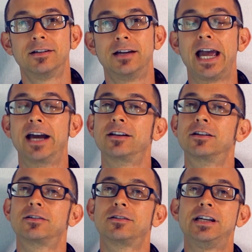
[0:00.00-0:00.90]
And
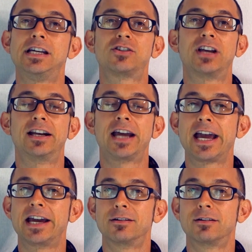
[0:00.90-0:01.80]
he said,
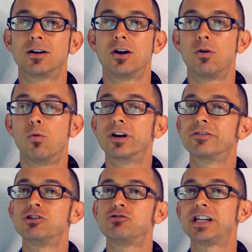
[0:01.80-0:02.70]
hey, what if
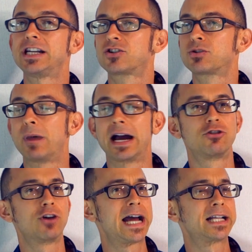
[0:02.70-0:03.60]
you teach my
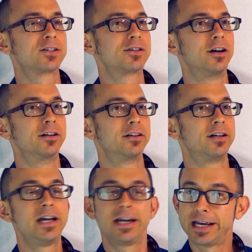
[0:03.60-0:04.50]
grandson
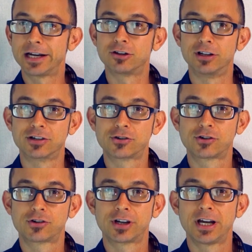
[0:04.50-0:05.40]

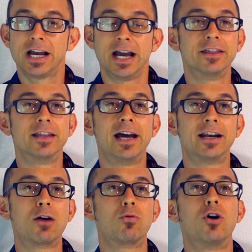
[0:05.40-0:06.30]
English, and then
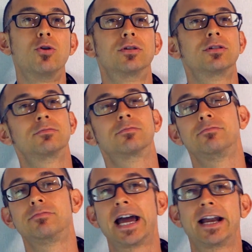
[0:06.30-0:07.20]
I won't
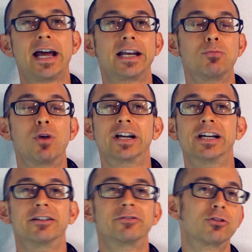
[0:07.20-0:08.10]
get any
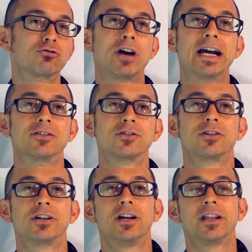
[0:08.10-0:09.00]
money for rent?
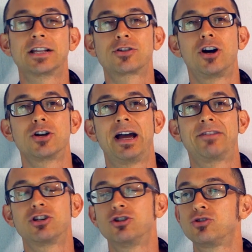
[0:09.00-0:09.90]
That's all you have
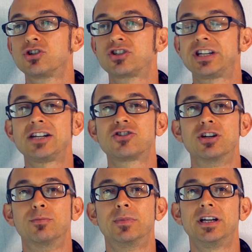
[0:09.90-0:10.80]
to do, just teach
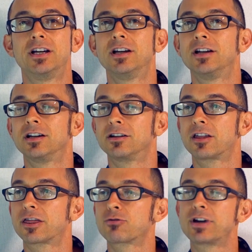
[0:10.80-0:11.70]
him
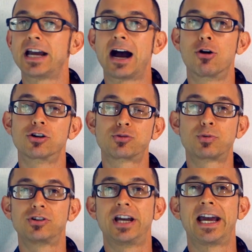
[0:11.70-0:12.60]
3 hours per
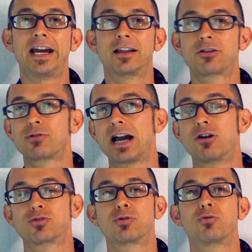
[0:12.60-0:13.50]
day, 3
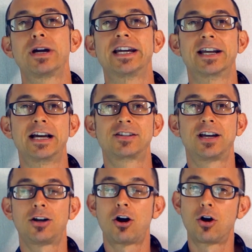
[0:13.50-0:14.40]
hours per week. And I said,
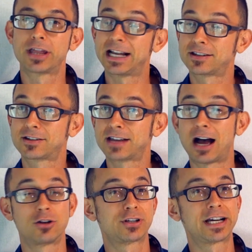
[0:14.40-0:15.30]
oh, that
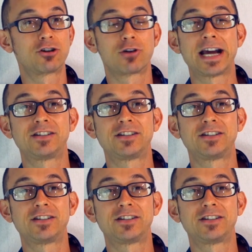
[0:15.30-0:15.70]
sounds like a great